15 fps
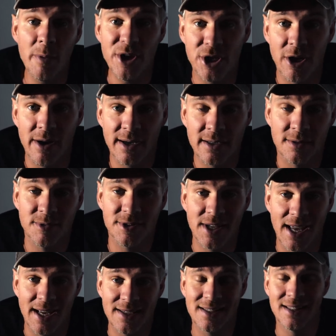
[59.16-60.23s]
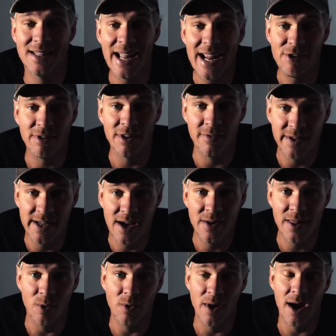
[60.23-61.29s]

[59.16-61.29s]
be sharing some settings later in the video that will